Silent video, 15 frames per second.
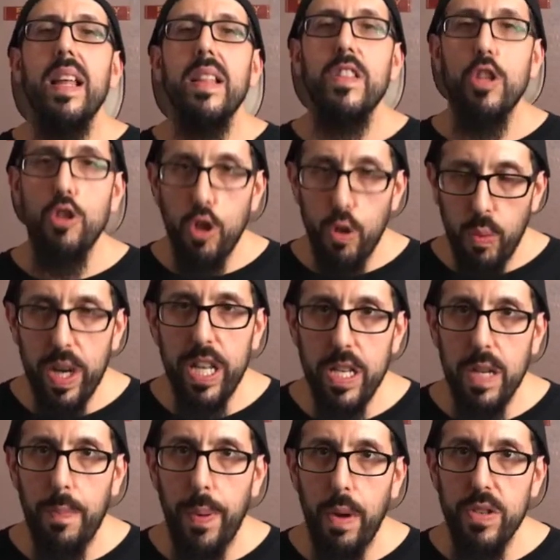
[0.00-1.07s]
to do what it's
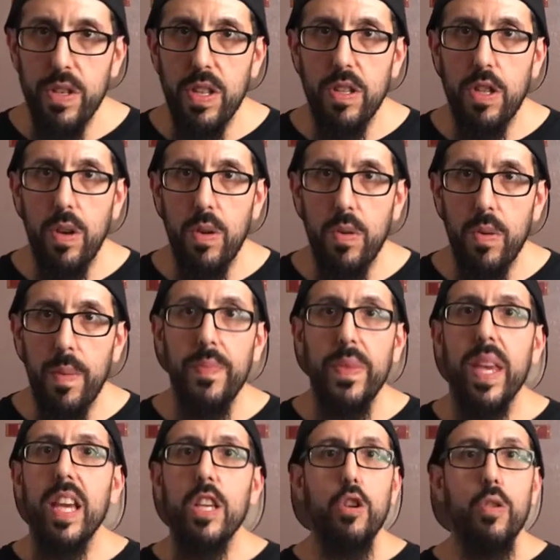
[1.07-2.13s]
supposed to do,
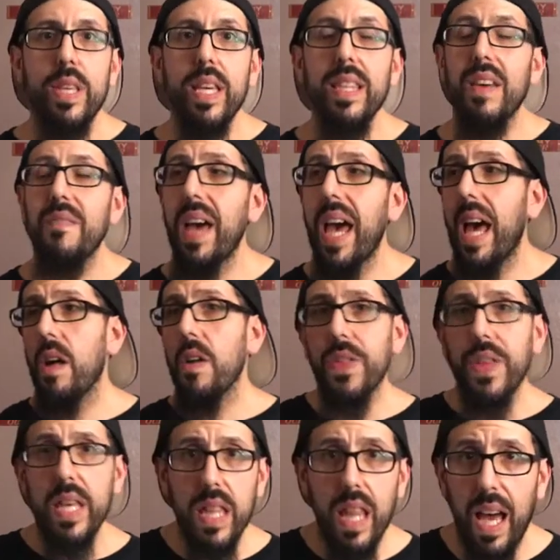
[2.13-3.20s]
you can live a
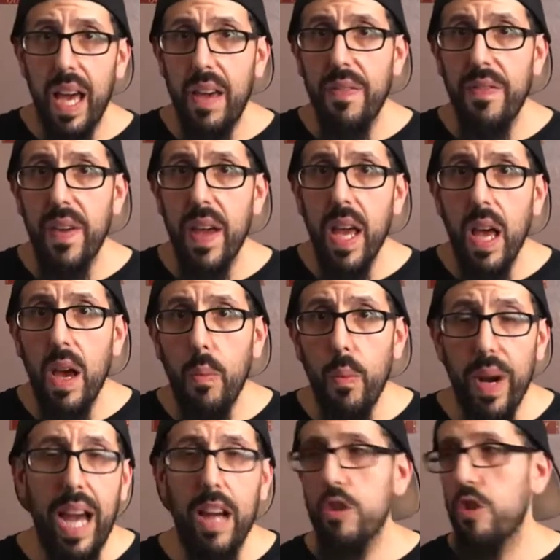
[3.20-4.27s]
healthy life
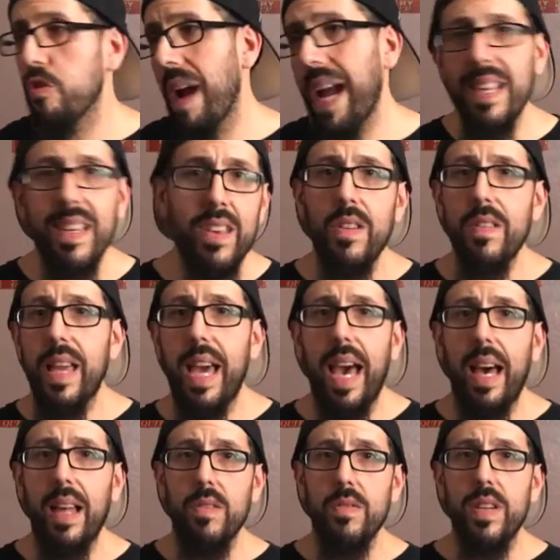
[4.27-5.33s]
without tracking your
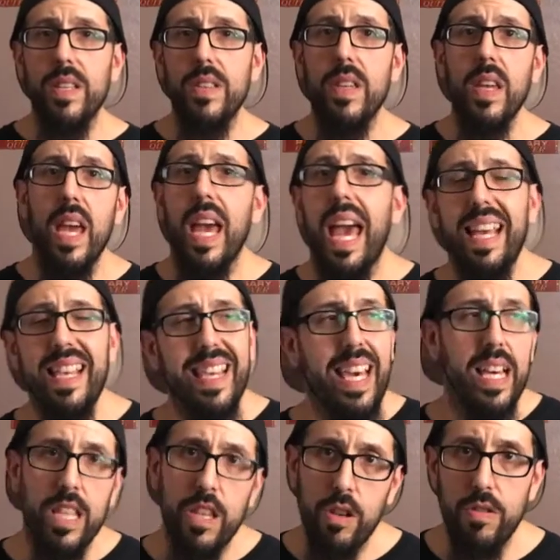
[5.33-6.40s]
calories and
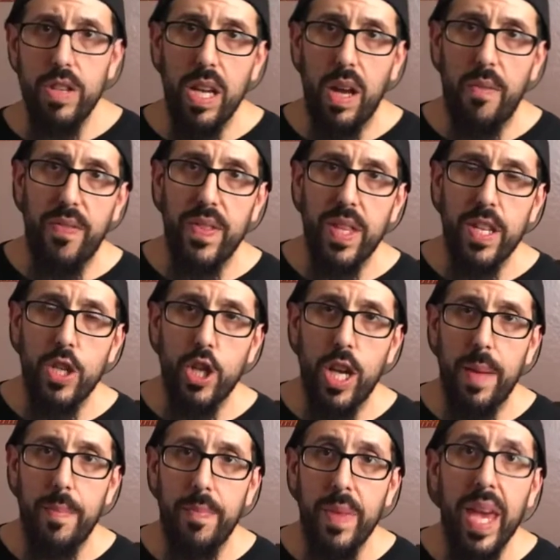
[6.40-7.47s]
killing yourself in the
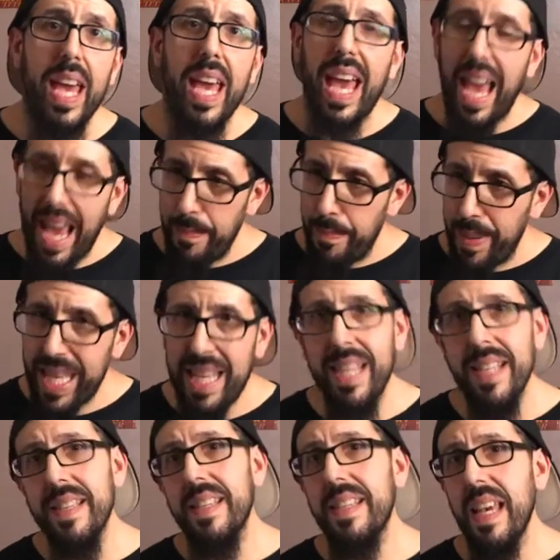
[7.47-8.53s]
gym. And being
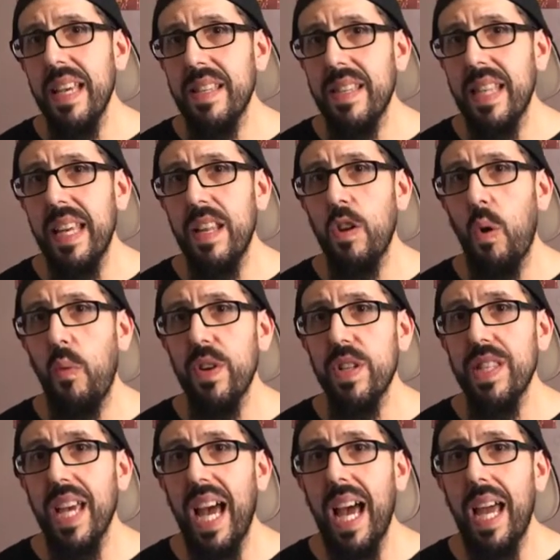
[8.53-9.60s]
consistent, and over
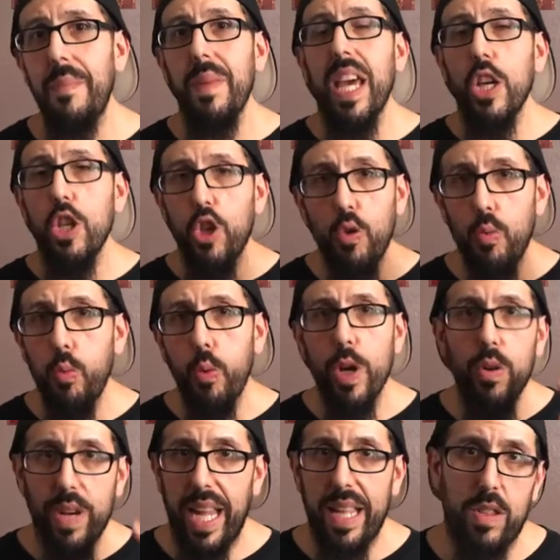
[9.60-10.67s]
time, you
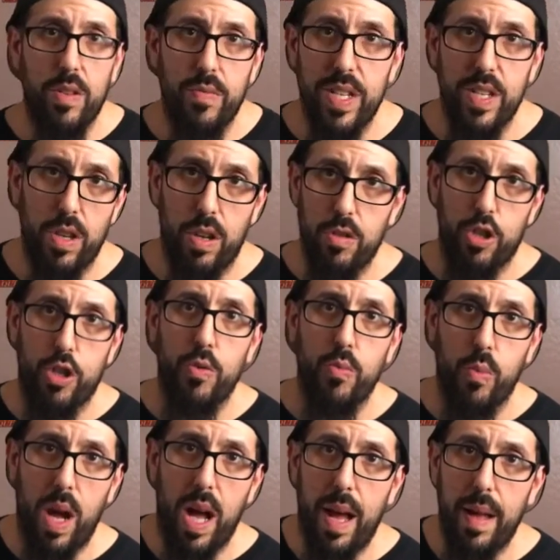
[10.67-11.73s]
will get the results you
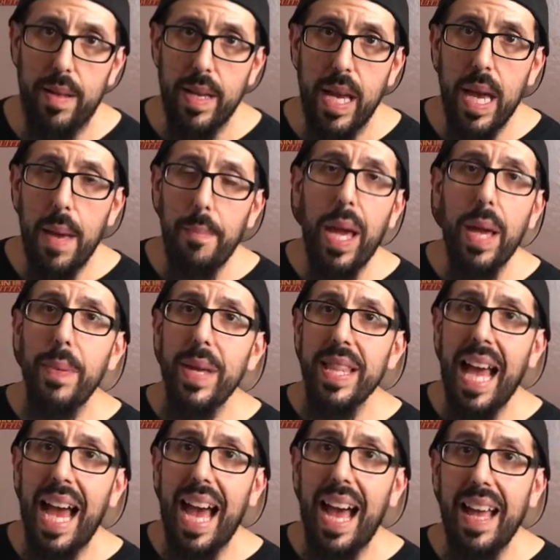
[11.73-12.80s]
want. Maybe
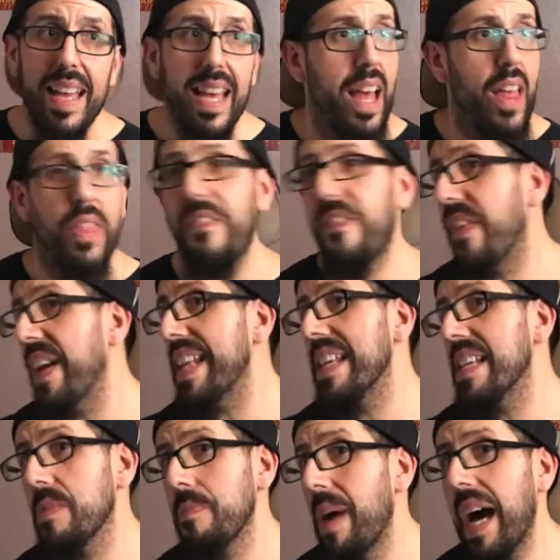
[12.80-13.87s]
not the
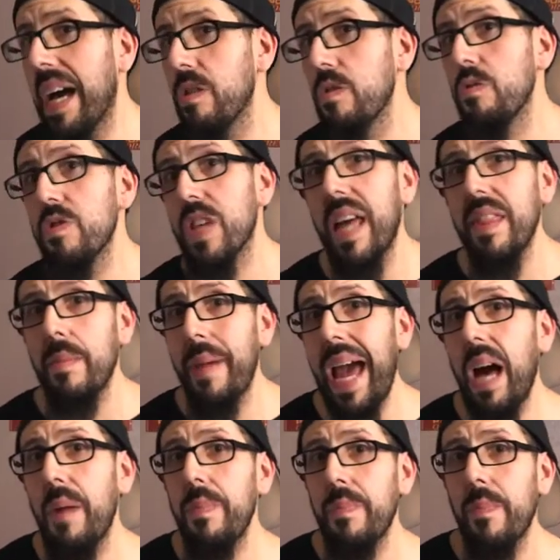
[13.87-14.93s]
fitness model who's on the
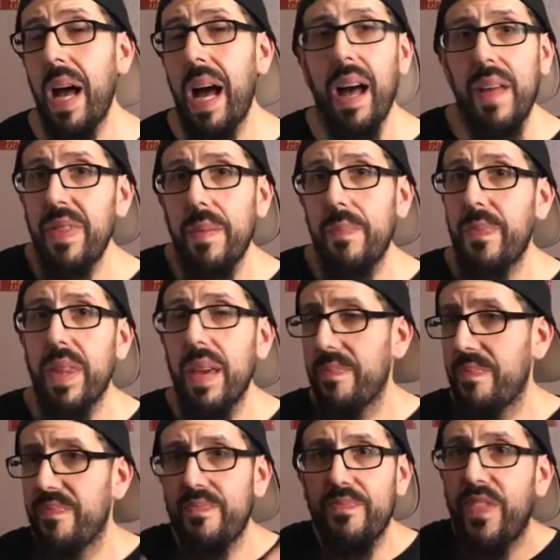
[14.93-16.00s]
album, on the
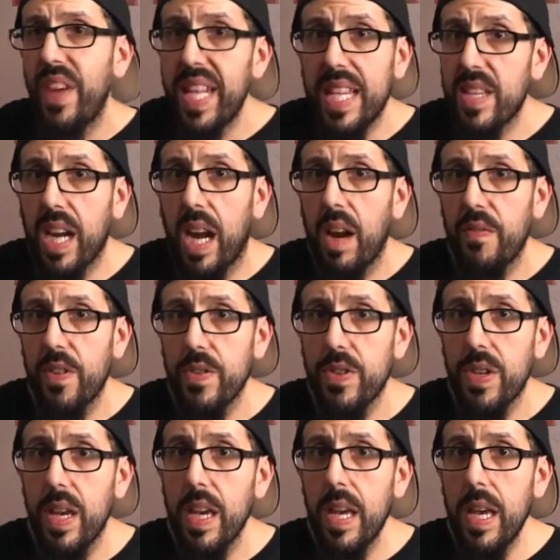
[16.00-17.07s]
fitness covers,
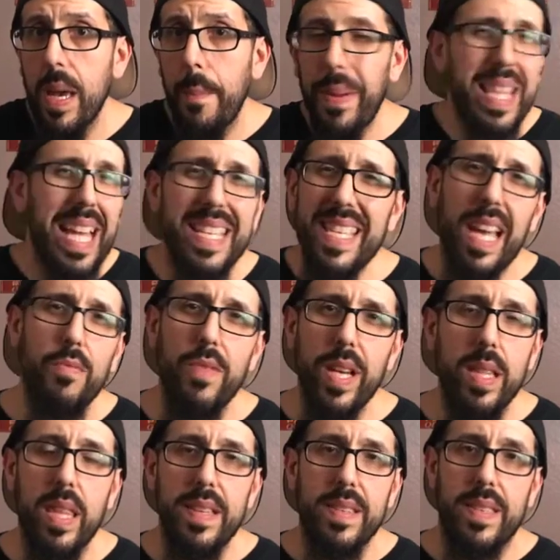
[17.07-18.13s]
but that's not
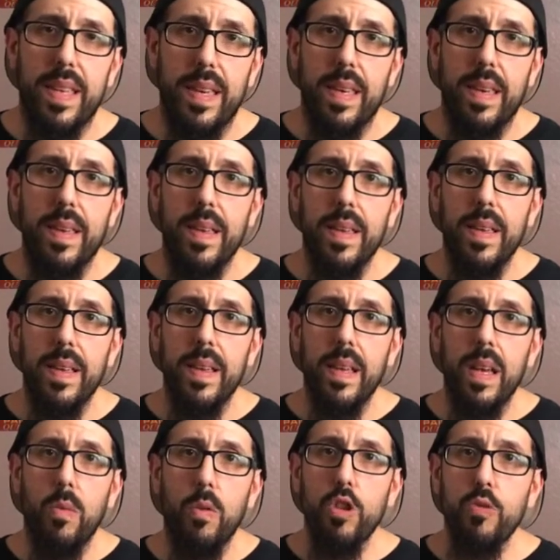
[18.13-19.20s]
realistic.
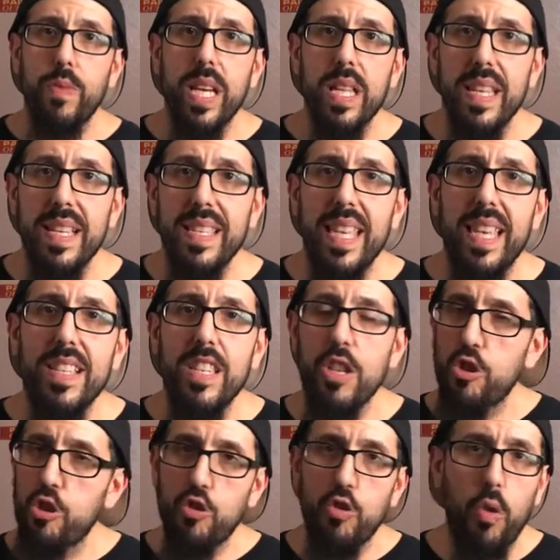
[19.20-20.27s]
What's realistic is a
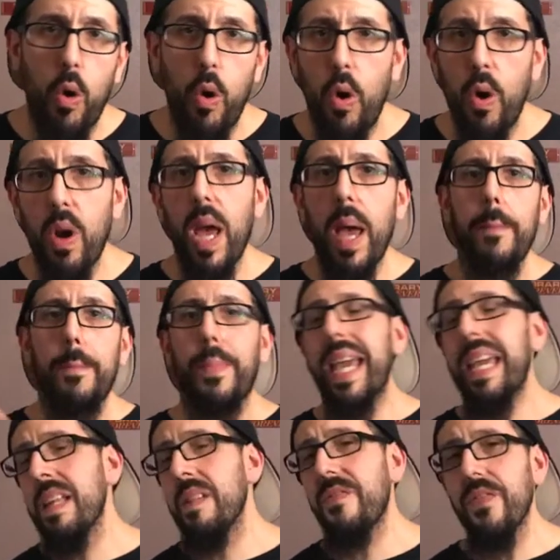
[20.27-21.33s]
strong,
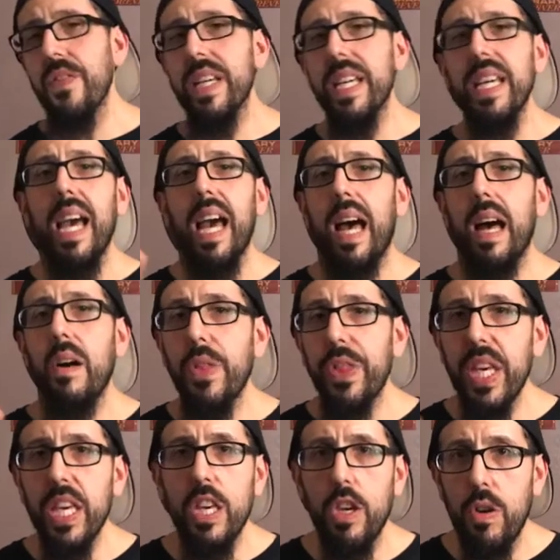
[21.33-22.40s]
pain-free,
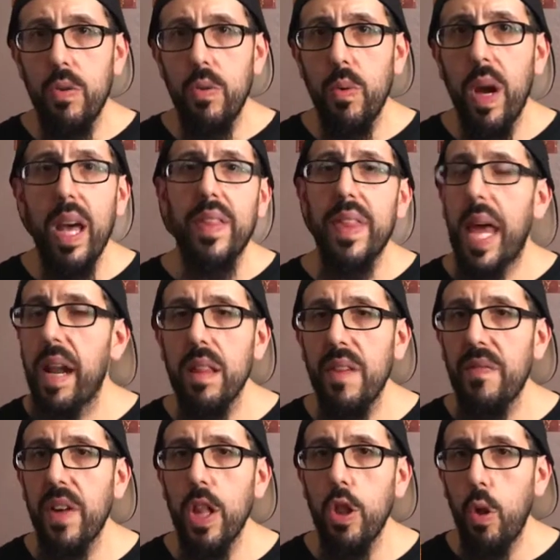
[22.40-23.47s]
healthy you that'll
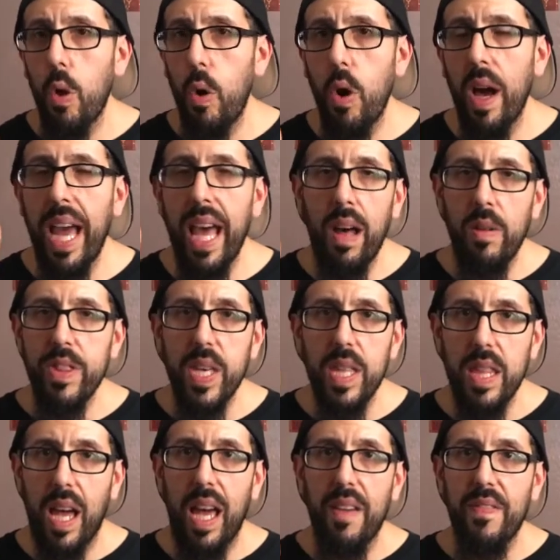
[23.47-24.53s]
live a long, healthy
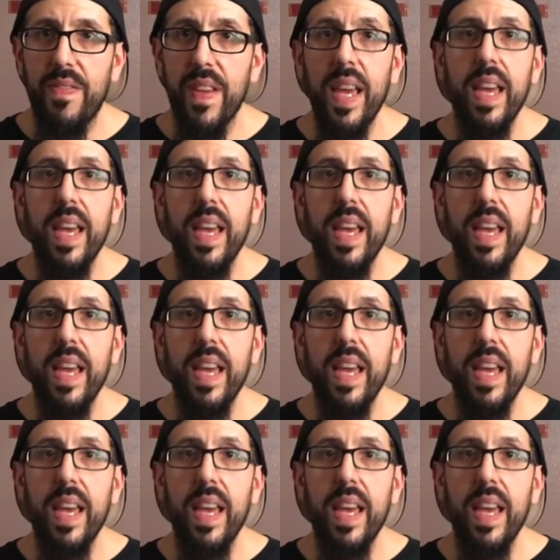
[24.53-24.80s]
life,